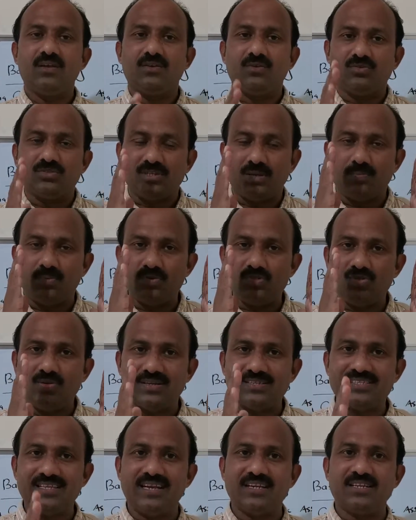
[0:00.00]
Suppose you
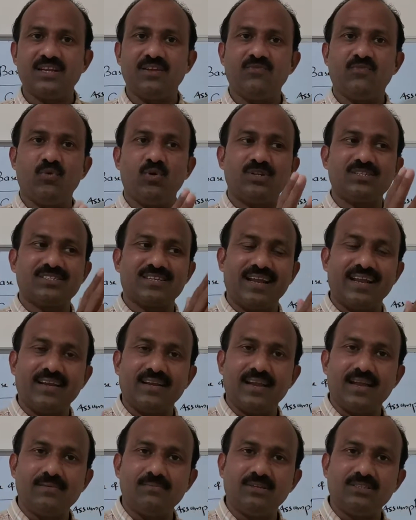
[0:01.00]
are selecting for straight
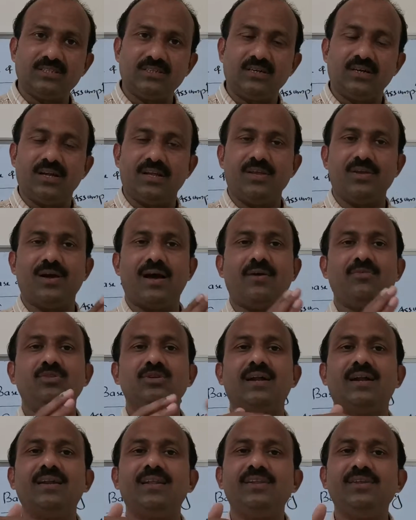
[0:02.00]
line method, you have to
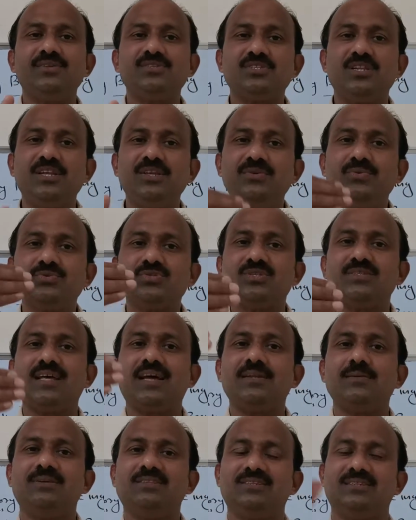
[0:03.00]
continuously use
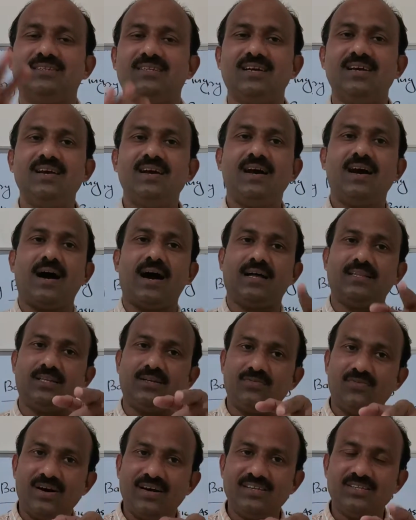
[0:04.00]
that method.
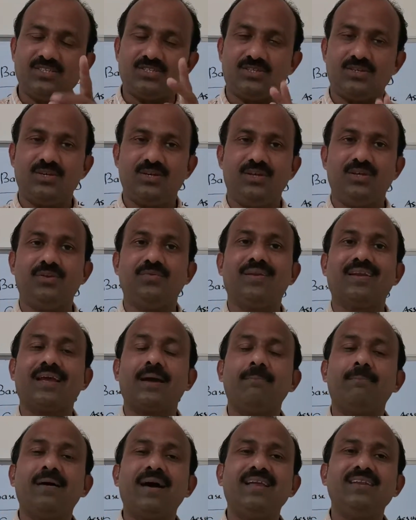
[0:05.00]
Otherwise, your
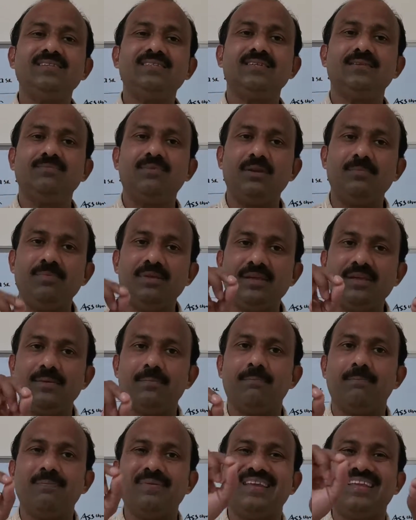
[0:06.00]
comparison will be
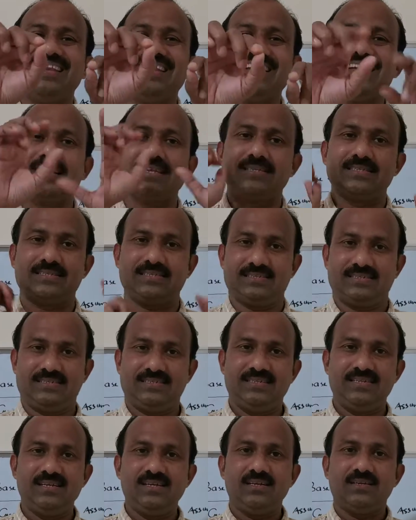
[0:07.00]
meaningless.
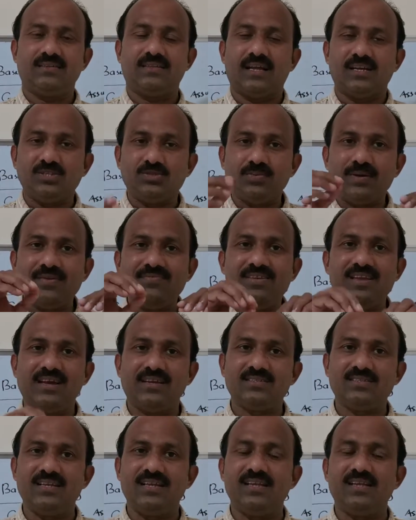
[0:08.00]
That's why we
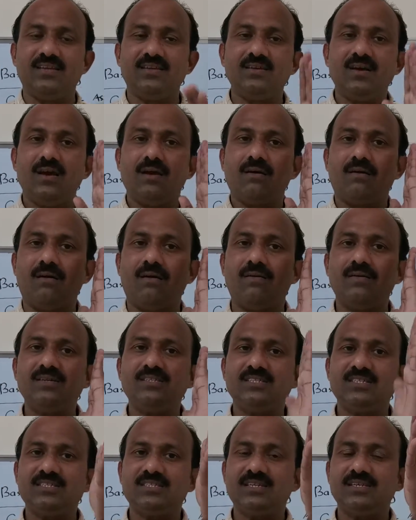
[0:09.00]
are saying
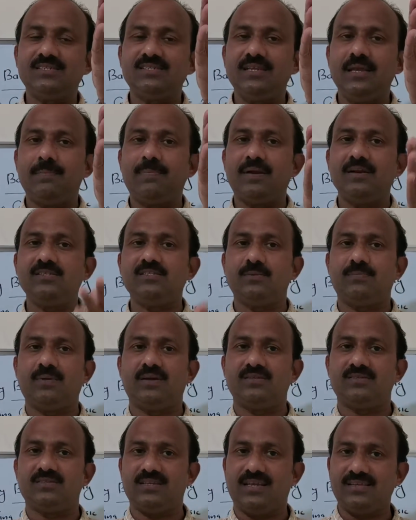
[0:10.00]
consistency
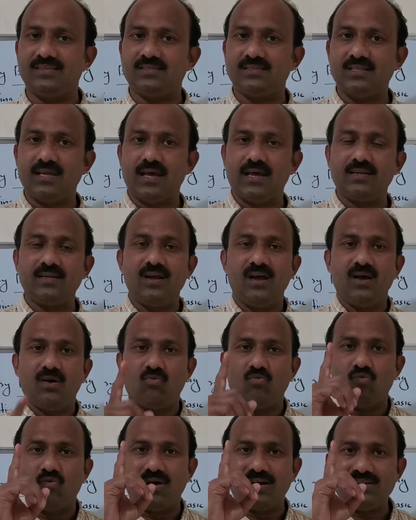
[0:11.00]
principle says that
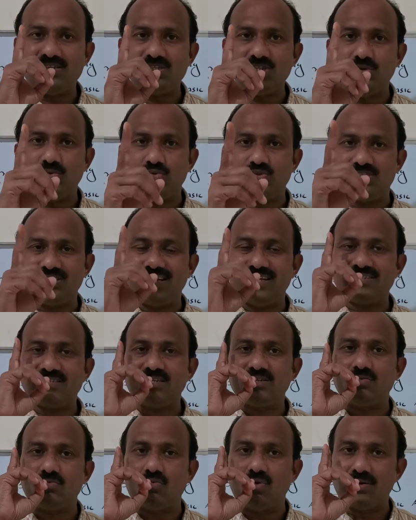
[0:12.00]
once you
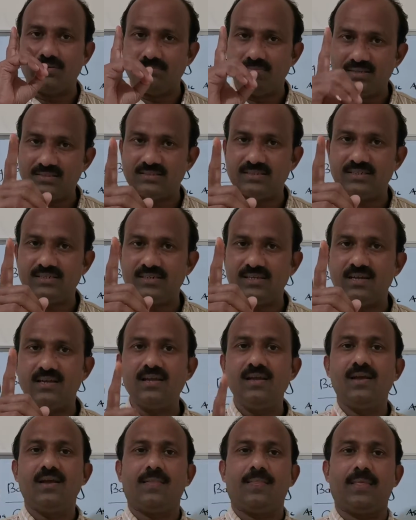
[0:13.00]
selected one
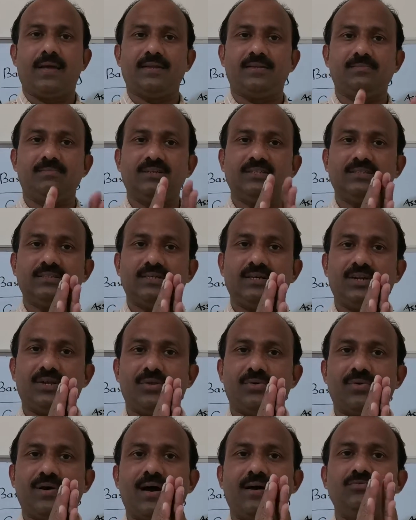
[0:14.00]
method, that method
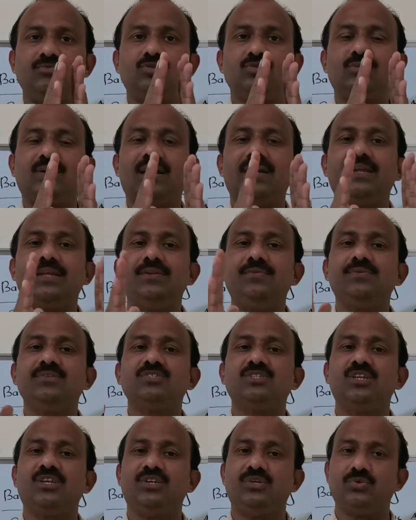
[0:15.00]
you have to
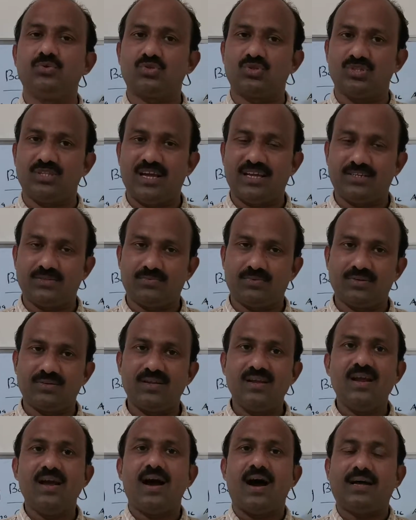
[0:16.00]
continuously use to that one.
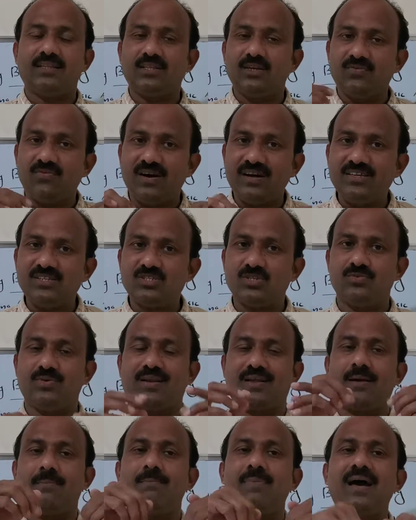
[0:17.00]
Otherwise, your
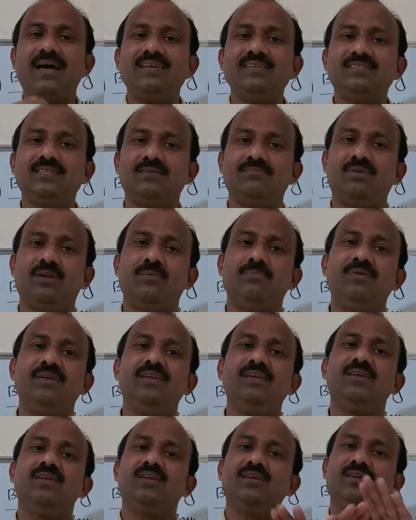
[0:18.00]
comparison will
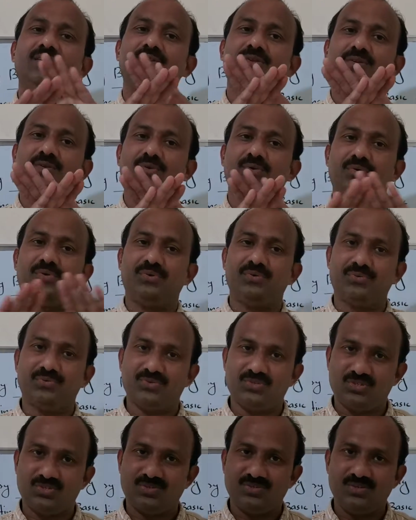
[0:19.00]
be no
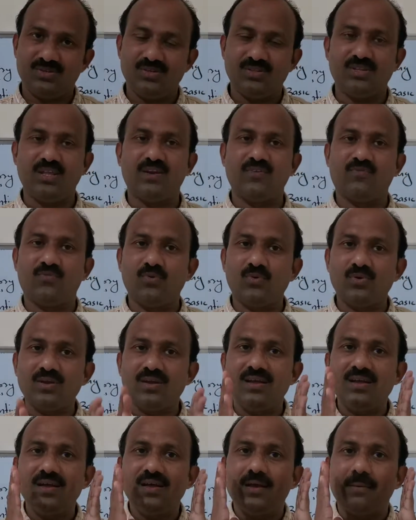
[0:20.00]
use.
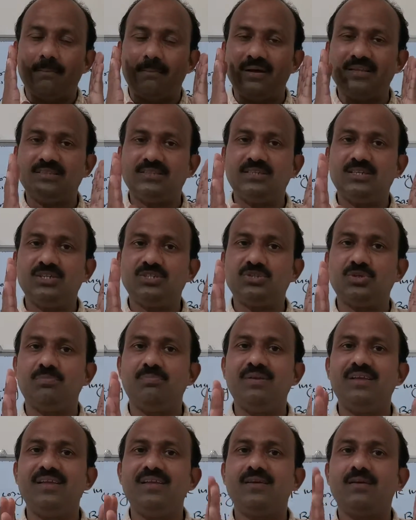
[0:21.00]
Therefore, method should
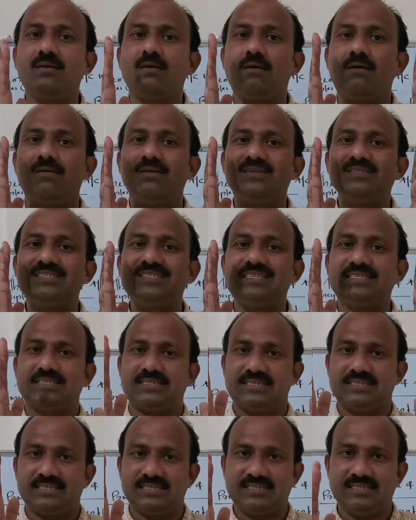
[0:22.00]
be
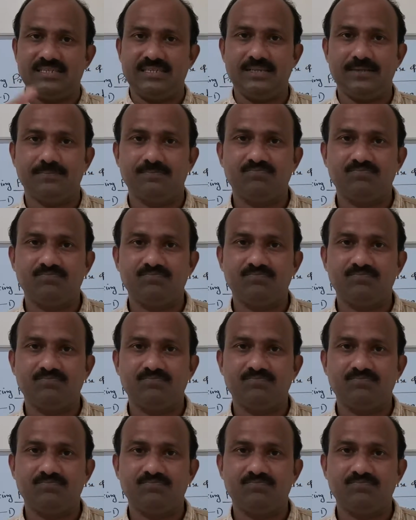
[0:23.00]
consistency.